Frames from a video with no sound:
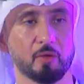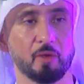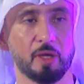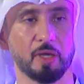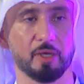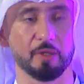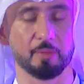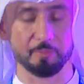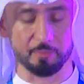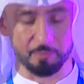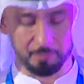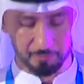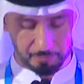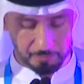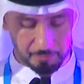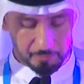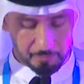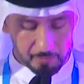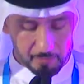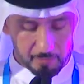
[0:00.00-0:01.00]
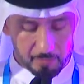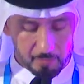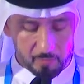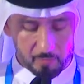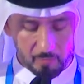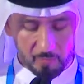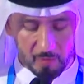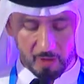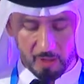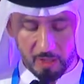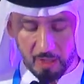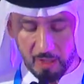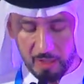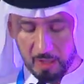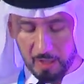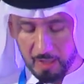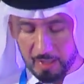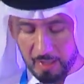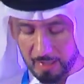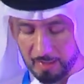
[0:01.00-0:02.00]
UAE.
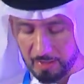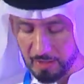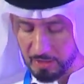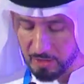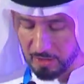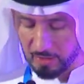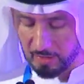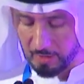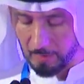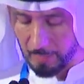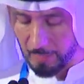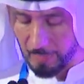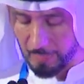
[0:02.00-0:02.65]
In addition,